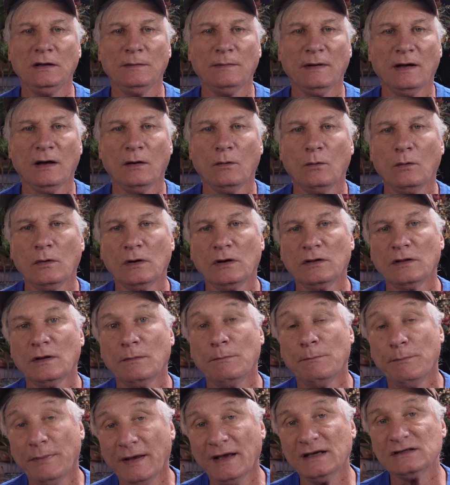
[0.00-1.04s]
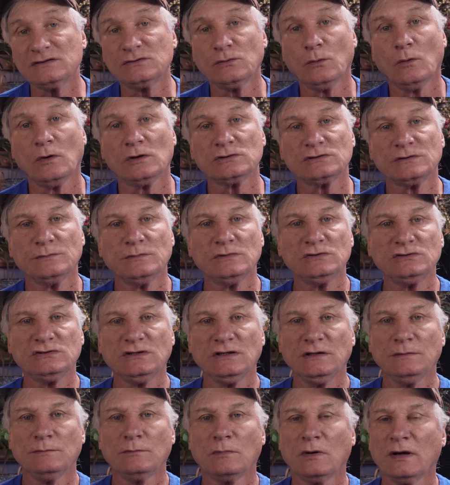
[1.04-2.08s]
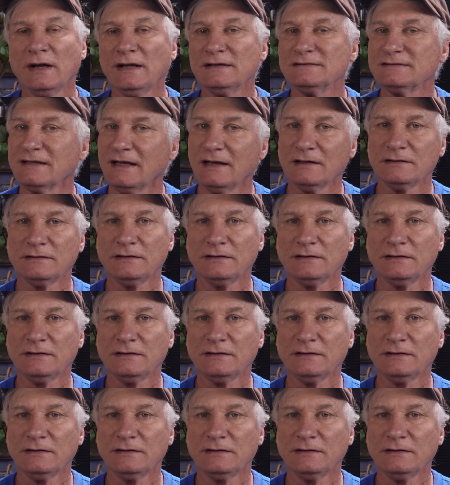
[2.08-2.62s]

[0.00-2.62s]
about one of the best washing machine brands out